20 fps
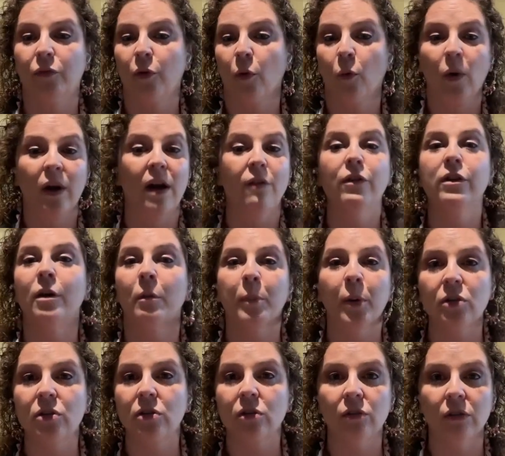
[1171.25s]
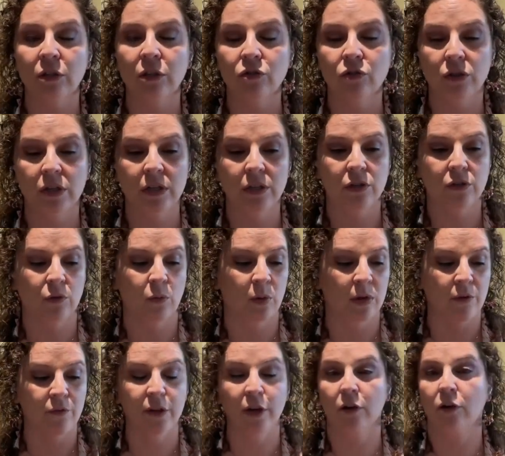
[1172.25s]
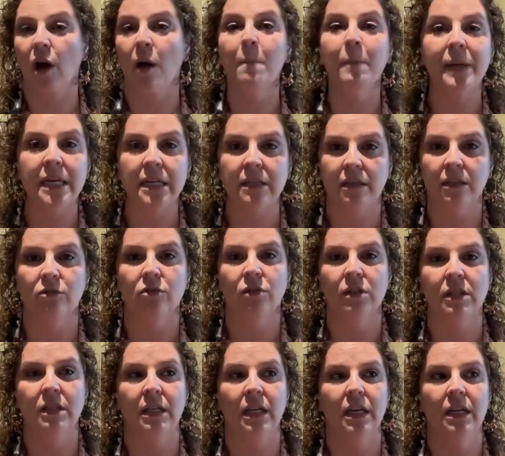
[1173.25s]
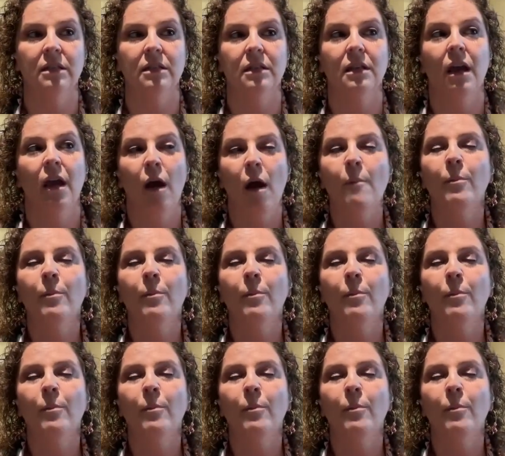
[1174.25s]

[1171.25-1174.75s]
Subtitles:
for whatever their personal interest or whatever their company's interest is.